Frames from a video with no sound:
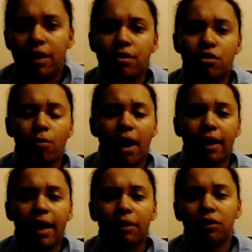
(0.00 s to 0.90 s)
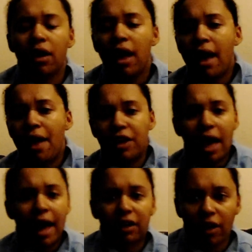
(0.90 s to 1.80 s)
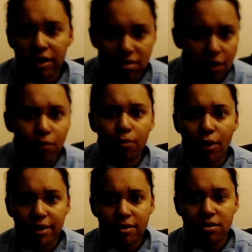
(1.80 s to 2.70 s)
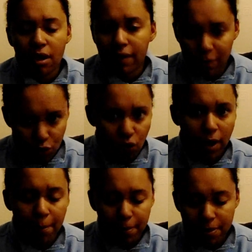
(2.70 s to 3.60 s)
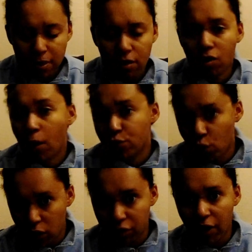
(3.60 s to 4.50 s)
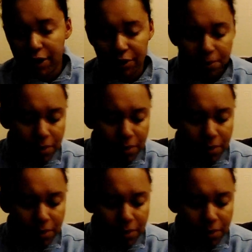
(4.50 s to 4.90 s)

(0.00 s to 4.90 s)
into my account. And then I had like 7 points, and that was great. So I was qualified.